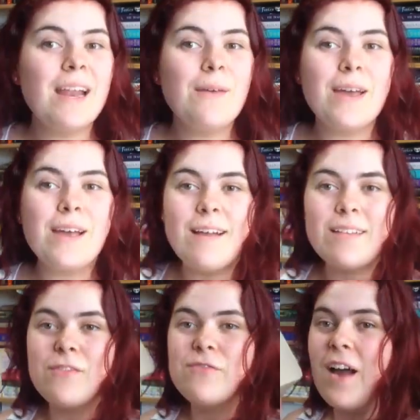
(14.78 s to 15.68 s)
Anyway guys,
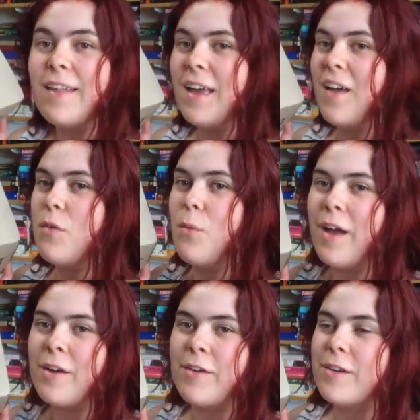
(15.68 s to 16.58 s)
I finally have a
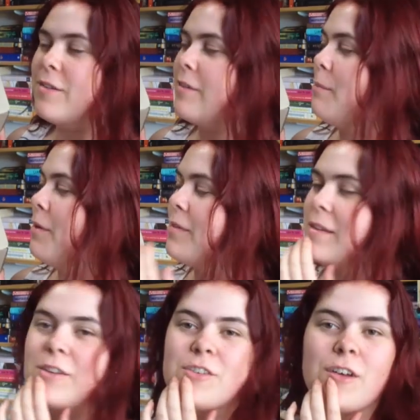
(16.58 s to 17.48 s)
White Chronicles
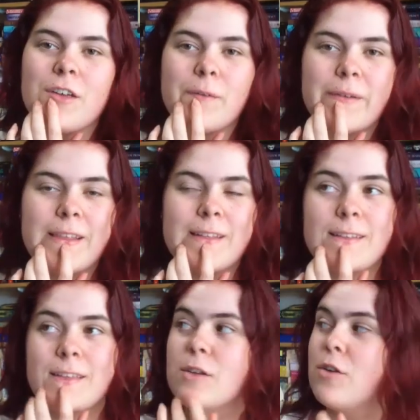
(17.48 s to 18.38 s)
unboxing to show you, and this
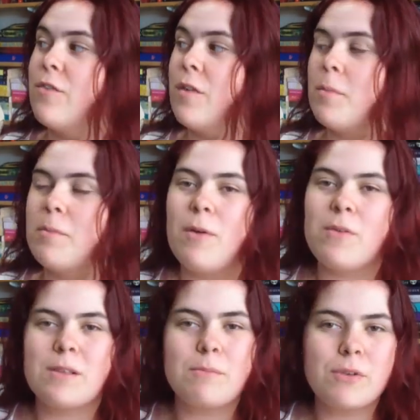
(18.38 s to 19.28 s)
is the November
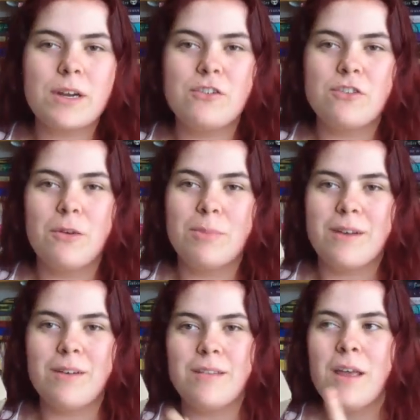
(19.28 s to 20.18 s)
box, I'm pretty sure,
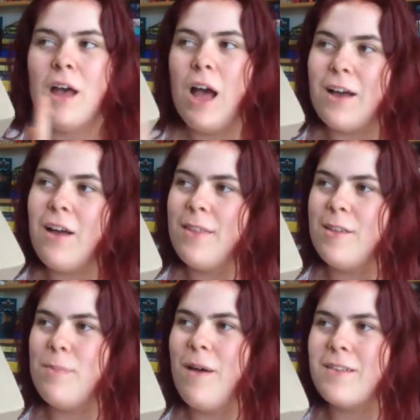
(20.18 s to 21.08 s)
because I got
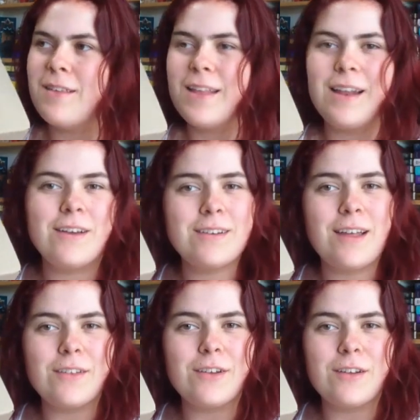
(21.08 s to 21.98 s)
this box and then I got
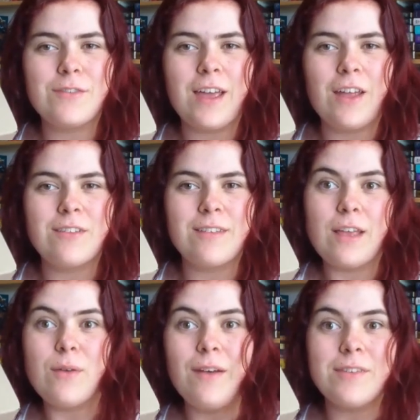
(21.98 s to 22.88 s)
another notification
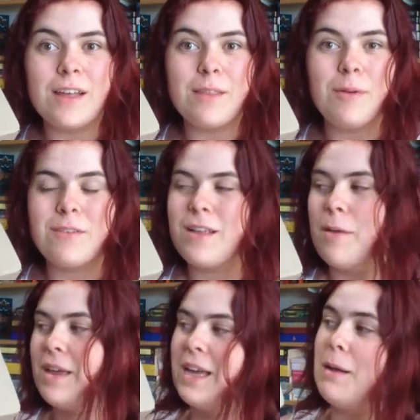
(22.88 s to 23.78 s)
saying you have another box
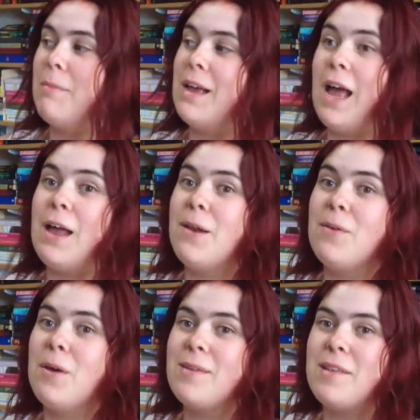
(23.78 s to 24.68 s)
coming, and I'm like, I
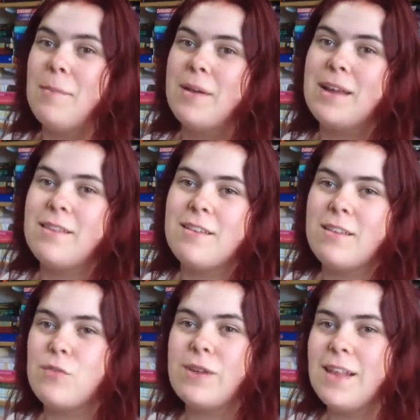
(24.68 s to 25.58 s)
don't know what's happening, and this
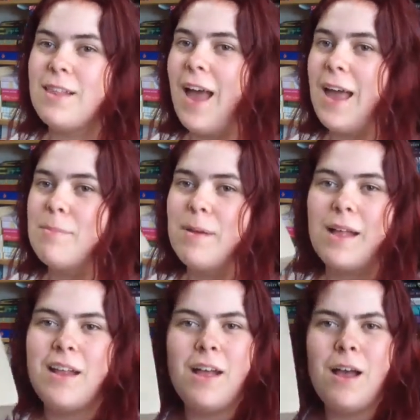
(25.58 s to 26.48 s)
is really light,
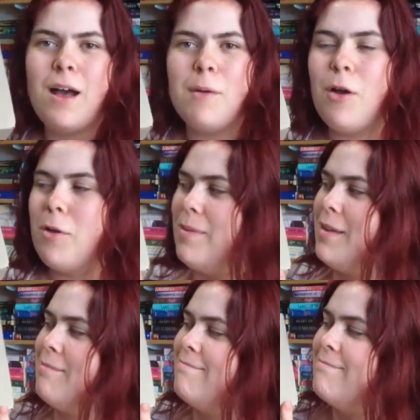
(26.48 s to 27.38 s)
but I'm
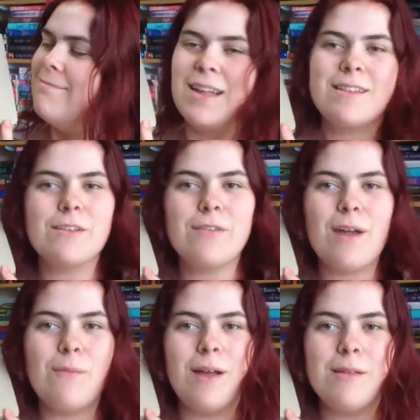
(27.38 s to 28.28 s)
hoping it's the
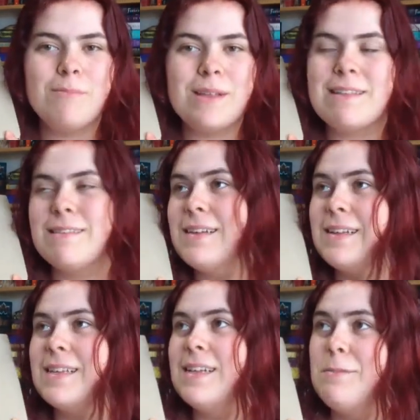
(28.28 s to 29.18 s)
right one. But
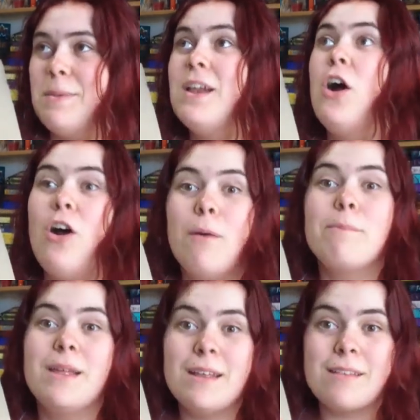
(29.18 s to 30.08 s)
still, it has been a hot
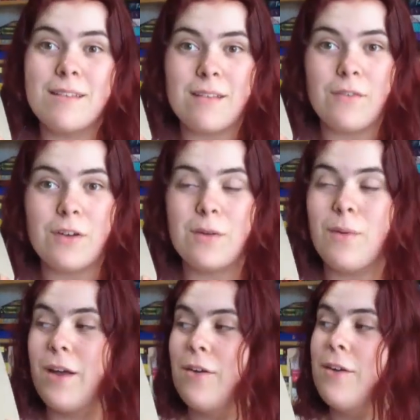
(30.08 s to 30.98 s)
minute since I've gotten a
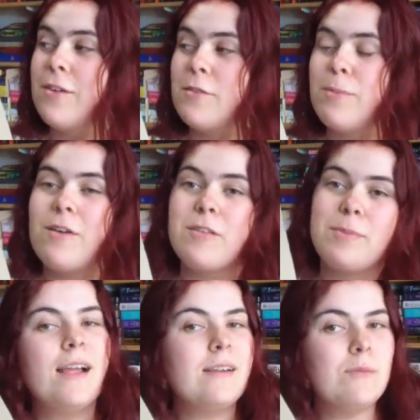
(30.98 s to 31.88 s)
Wire Chronicles box.
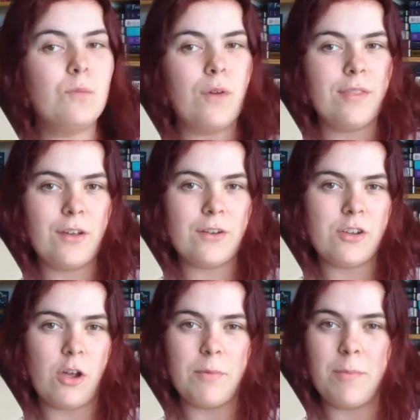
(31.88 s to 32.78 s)
I didn't want the
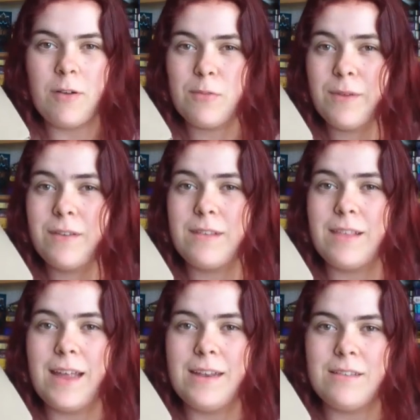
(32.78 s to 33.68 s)
October box because the
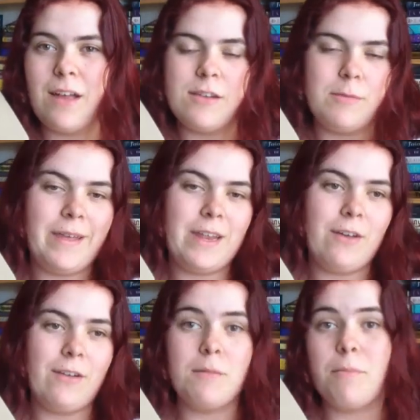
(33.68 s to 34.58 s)
Lady's Guide to
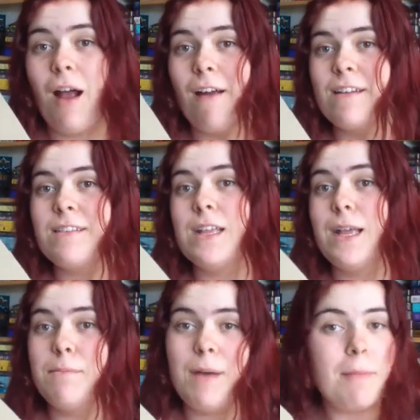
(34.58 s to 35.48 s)
Petticoats and Piracy
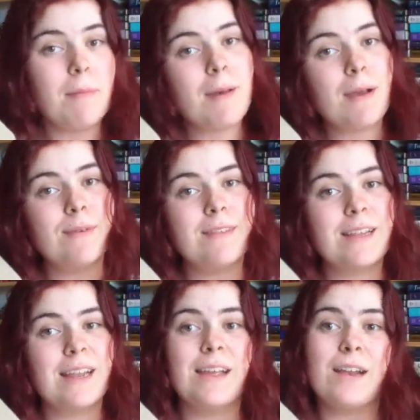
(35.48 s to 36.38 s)
in paperback was
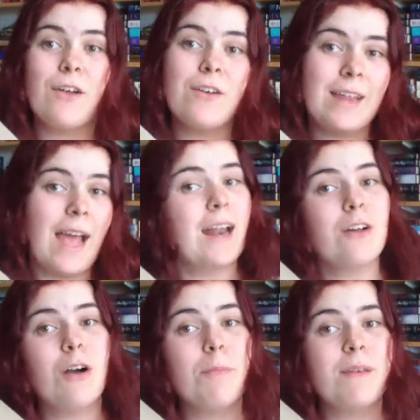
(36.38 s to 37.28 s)
in it and I already had a
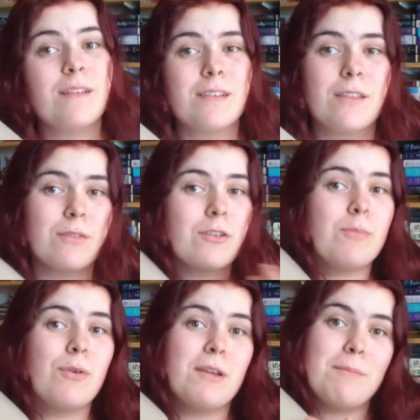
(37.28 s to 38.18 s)
copy, so there was no
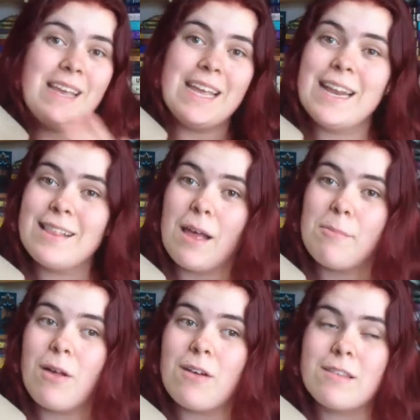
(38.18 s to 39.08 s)
point in me getting that
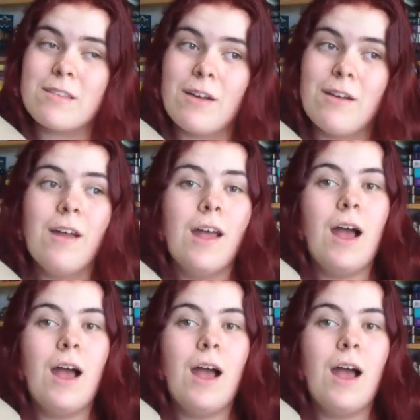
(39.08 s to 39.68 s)
box. So